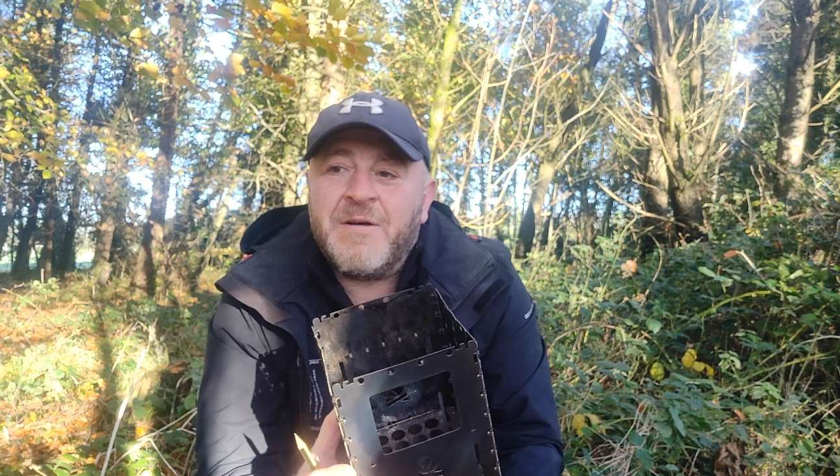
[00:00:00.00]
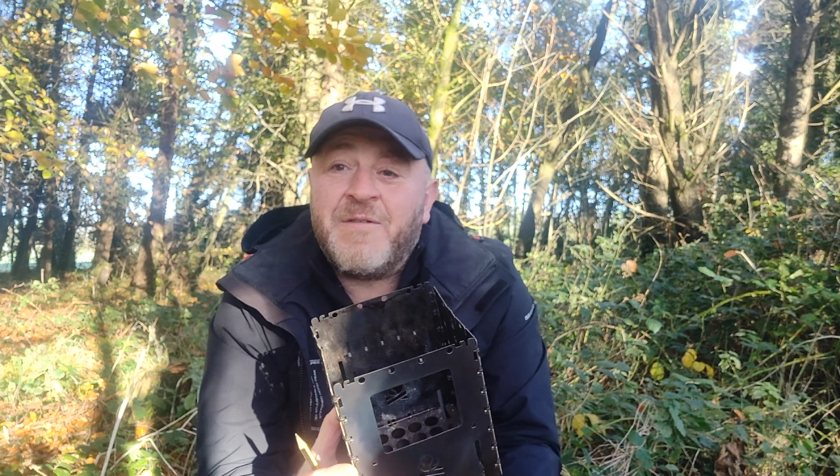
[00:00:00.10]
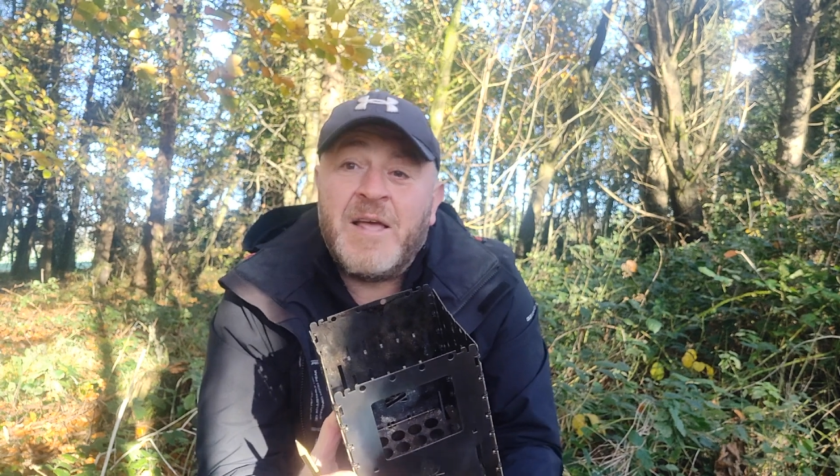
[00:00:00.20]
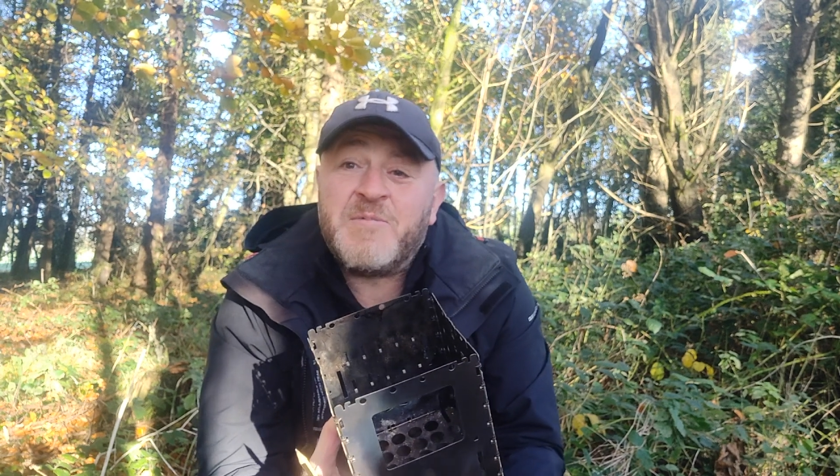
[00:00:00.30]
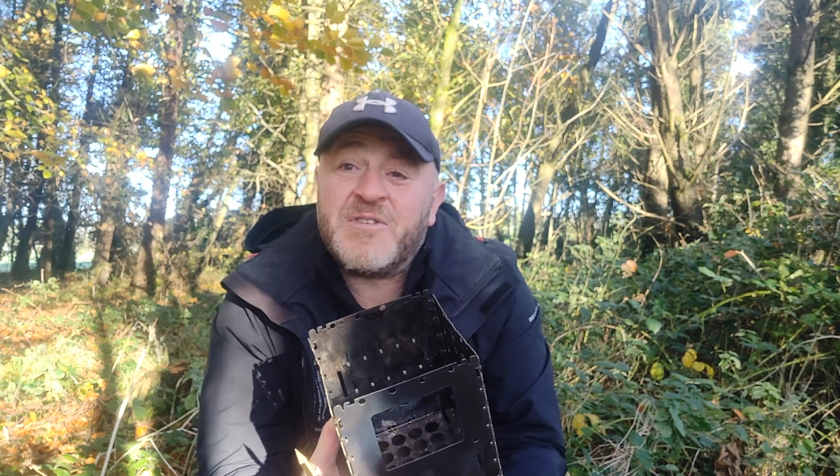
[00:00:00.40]

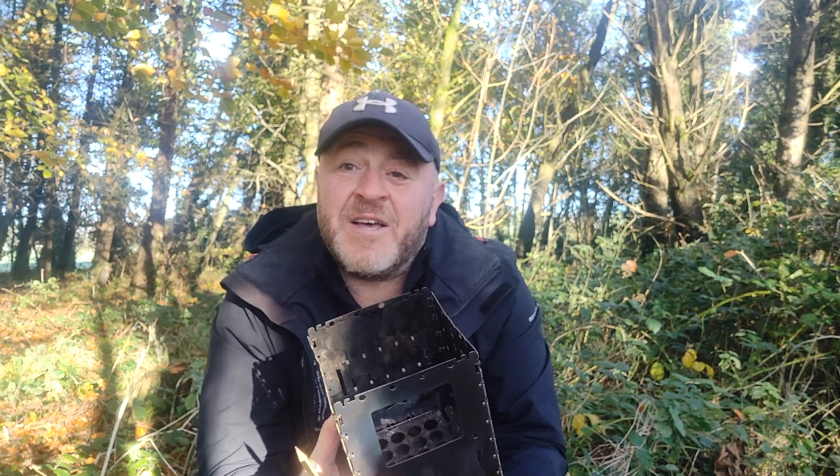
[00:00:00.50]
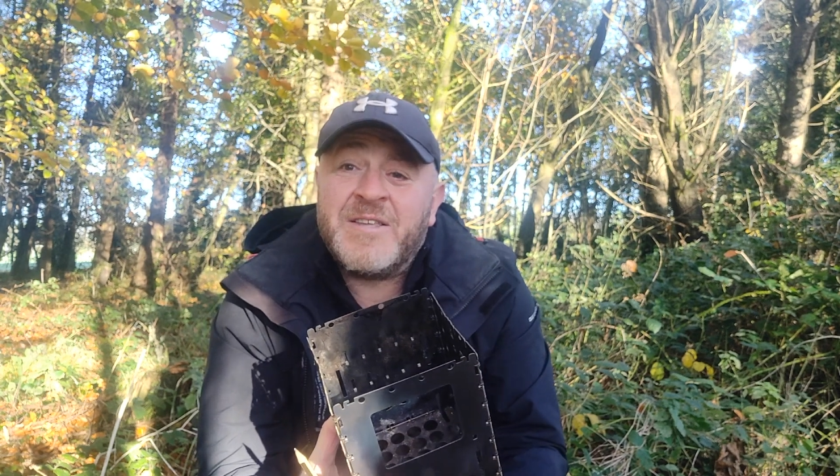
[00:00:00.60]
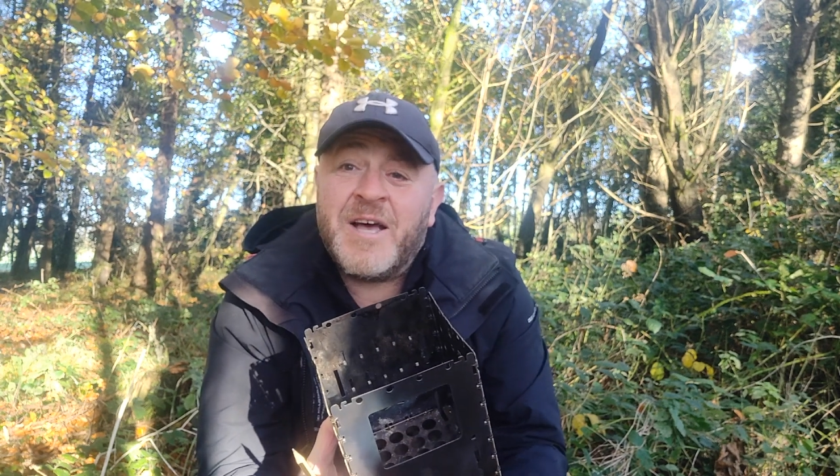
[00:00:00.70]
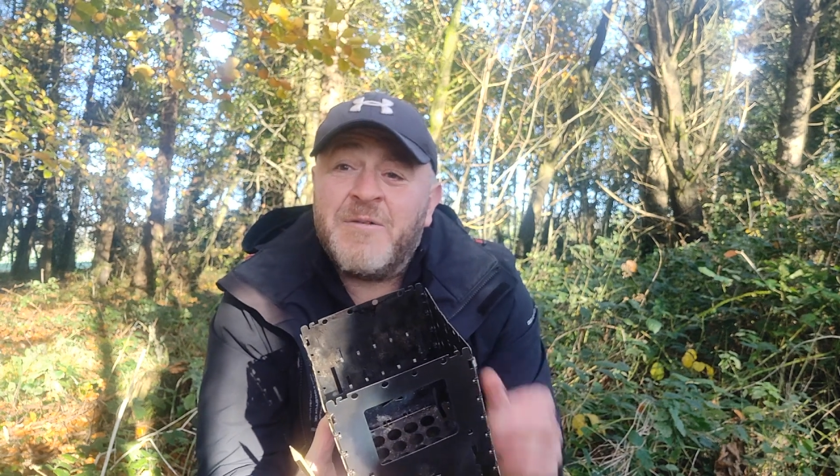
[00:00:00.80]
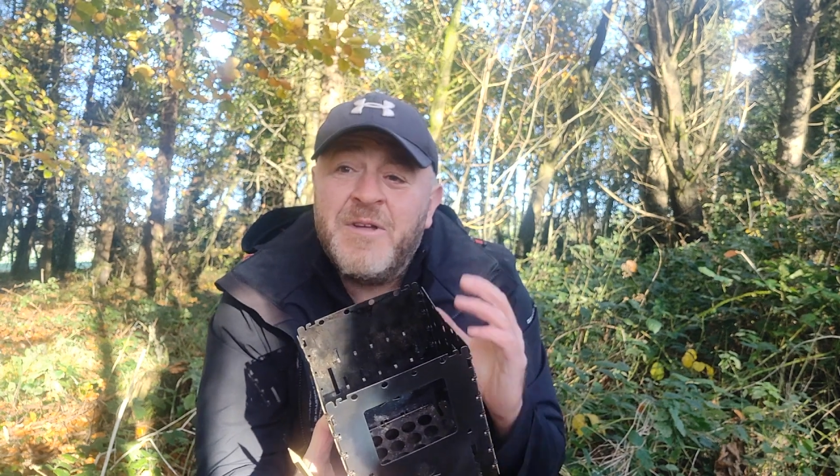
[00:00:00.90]
flames to die
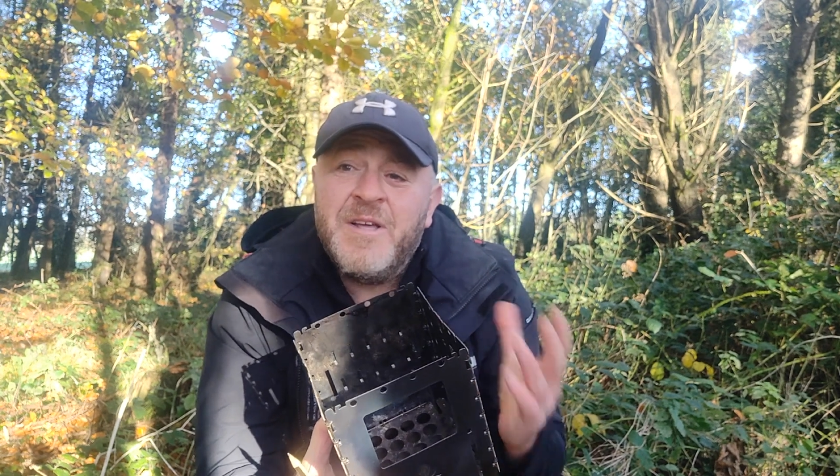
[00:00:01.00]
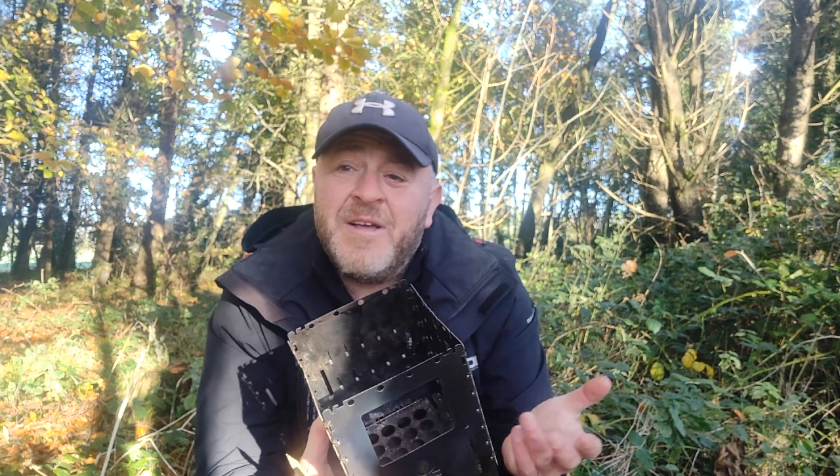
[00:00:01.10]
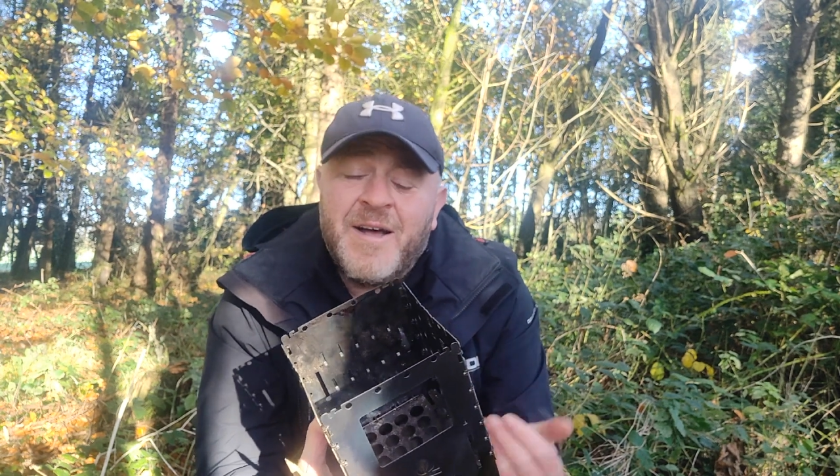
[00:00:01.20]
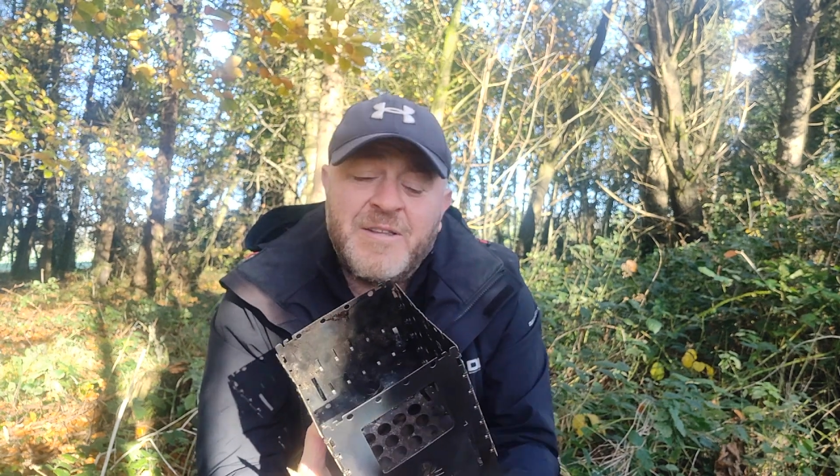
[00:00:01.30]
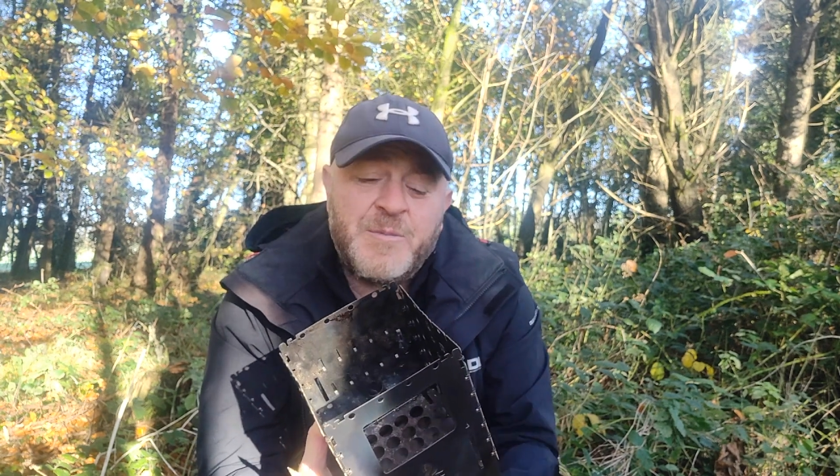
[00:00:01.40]
down
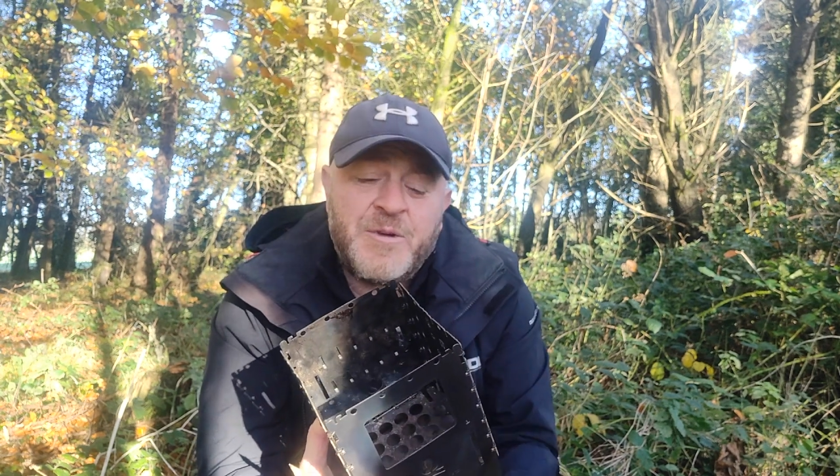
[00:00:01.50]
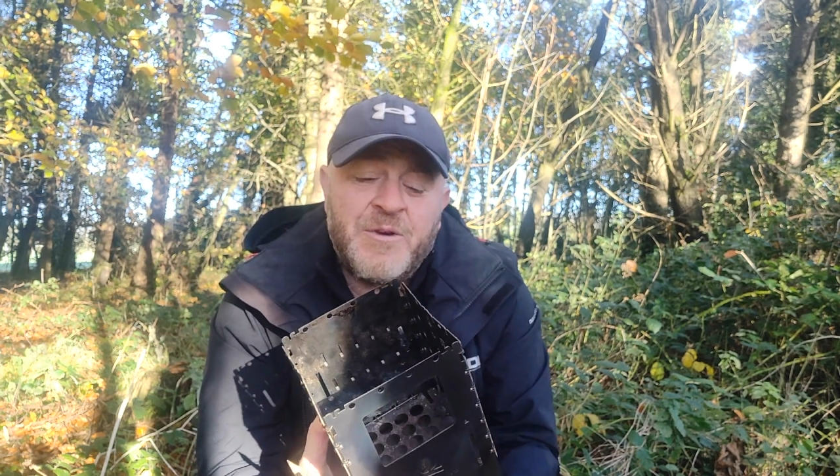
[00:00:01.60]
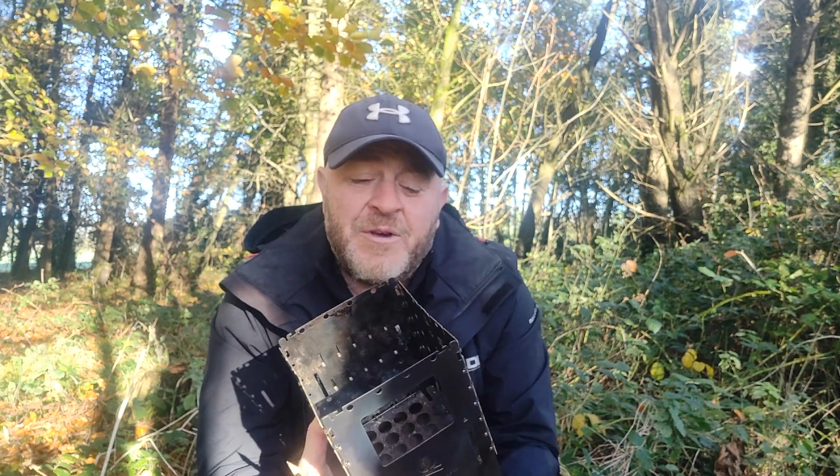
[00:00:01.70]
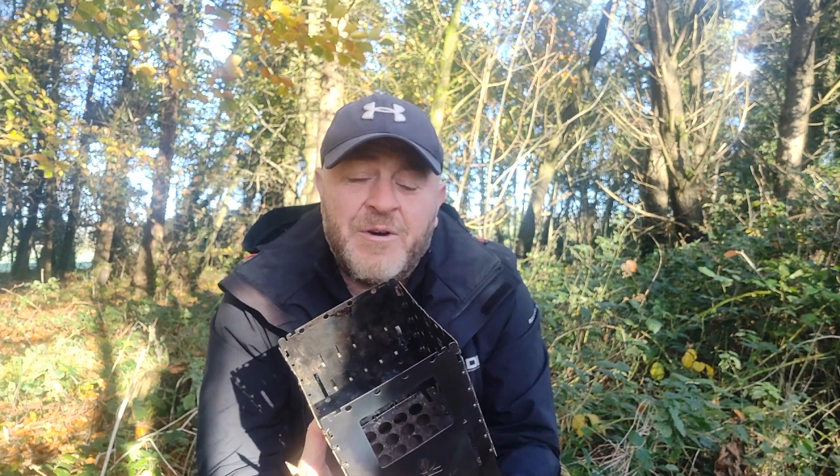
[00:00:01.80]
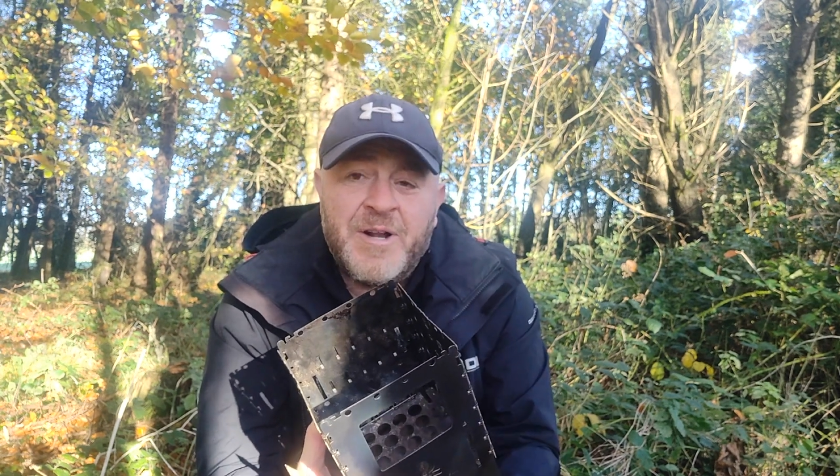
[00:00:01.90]
and to be
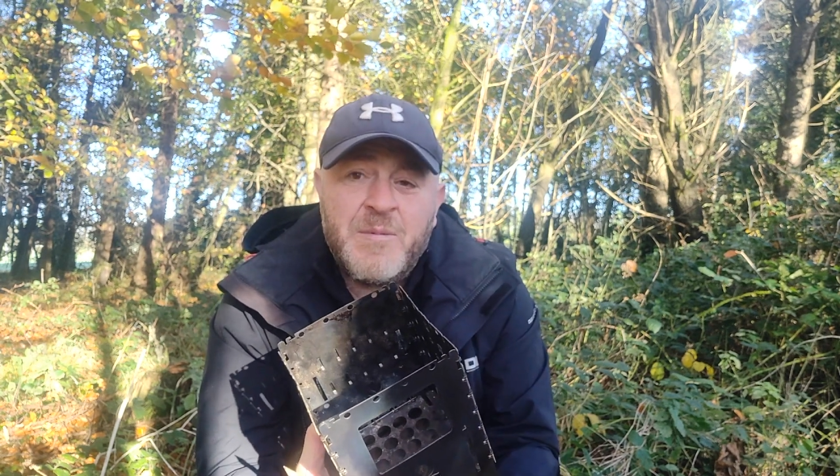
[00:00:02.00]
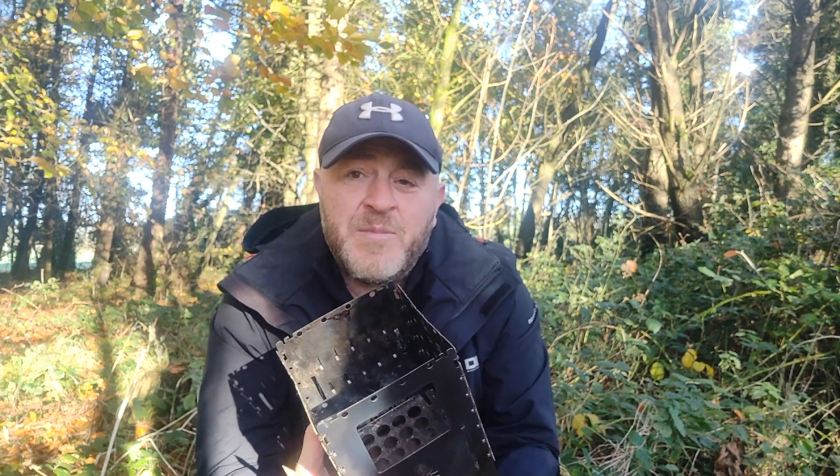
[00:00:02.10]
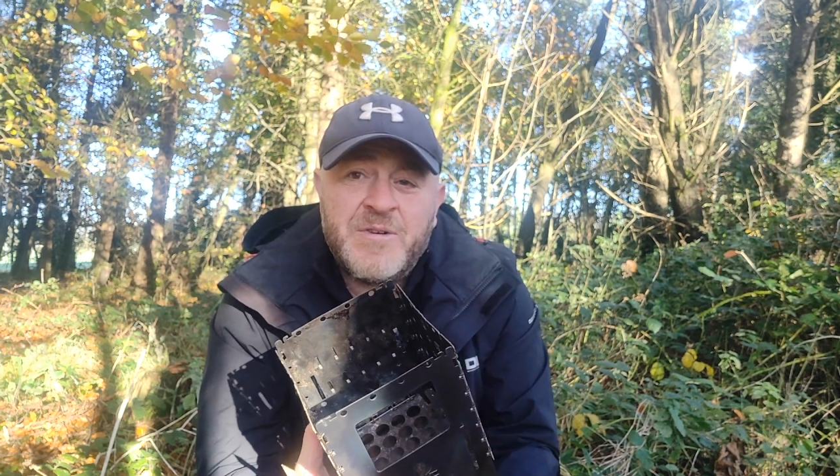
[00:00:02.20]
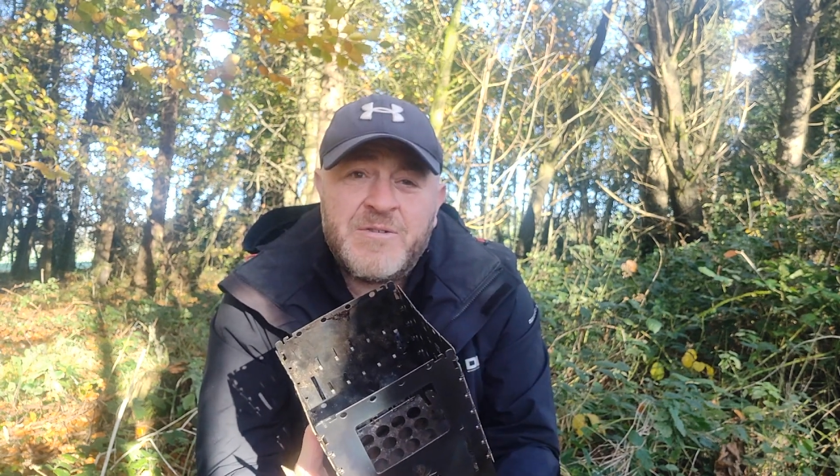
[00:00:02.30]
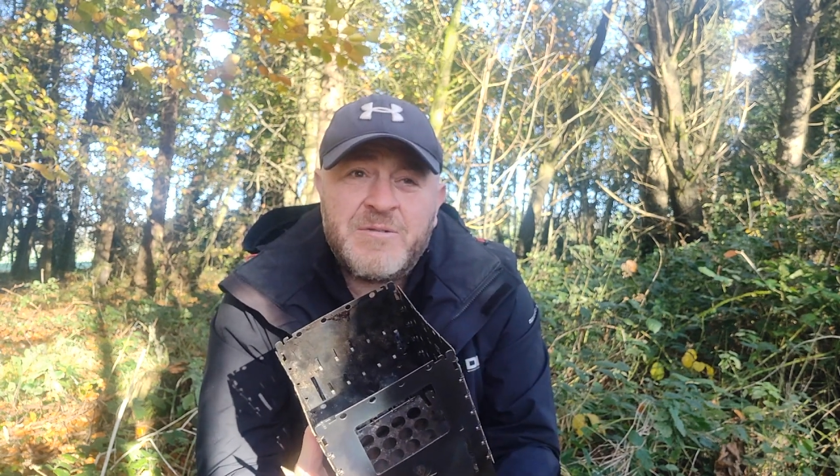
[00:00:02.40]
cooking on
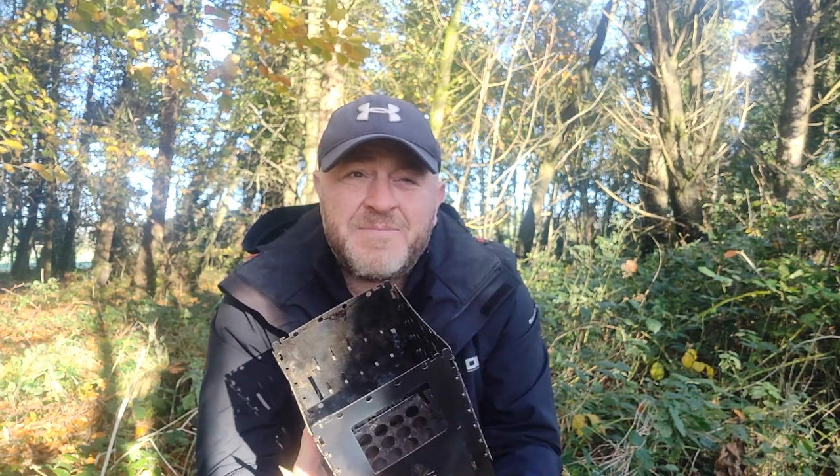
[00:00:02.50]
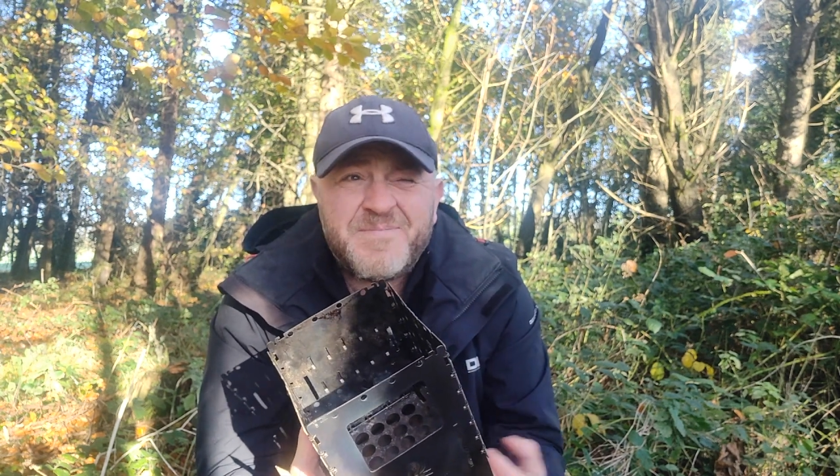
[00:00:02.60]
embers.